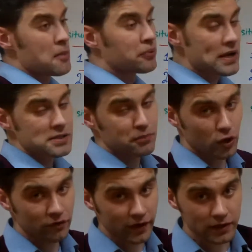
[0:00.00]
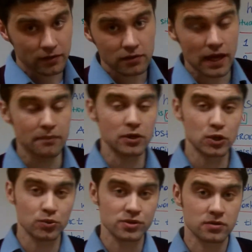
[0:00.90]
present perfect can be
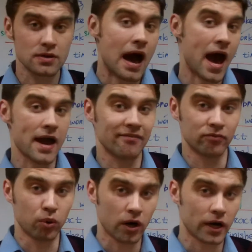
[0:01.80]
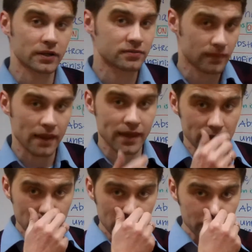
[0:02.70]
used. I've worked at
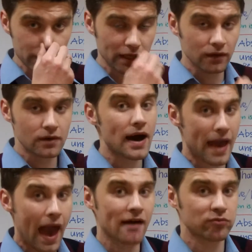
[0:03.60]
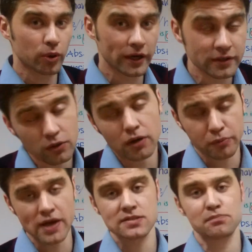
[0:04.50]
that company. I have worked. Or
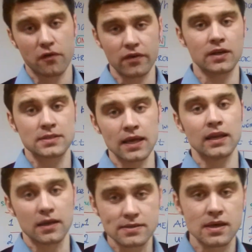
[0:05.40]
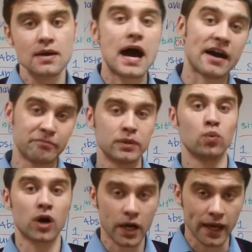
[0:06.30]
present perfect continuous. I've been
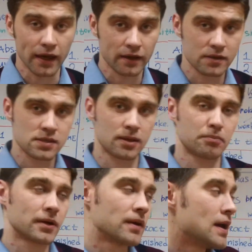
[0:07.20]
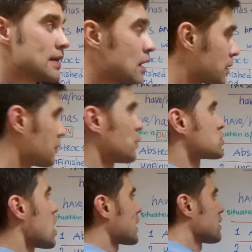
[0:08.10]
working at this company. Now we're
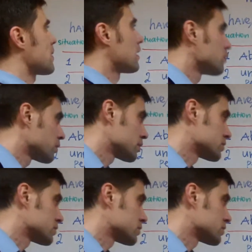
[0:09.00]
talking about